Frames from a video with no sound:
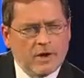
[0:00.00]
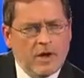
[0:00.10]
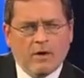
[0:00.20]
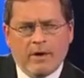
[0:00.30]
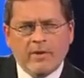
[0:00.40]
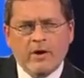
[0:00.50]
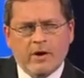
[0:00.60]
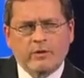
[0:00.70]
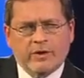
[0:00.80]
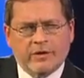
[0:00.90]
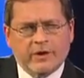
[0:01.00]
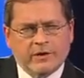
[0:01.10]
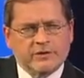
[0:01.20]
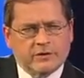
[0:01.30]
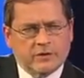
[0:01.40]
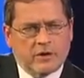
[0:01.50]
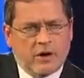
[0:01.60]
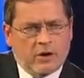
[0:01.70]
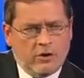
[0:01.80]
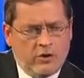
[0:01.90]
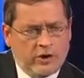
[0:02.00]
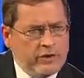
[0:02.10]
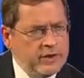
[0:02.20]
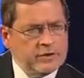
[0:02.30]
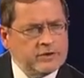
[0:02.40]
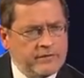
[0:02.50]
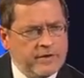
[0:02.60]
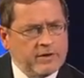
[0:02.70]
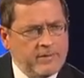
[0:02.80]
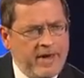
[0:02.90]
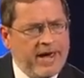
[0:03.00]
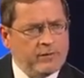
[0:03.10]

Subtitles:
Well, I'm not arguing things are good. Things are very bad.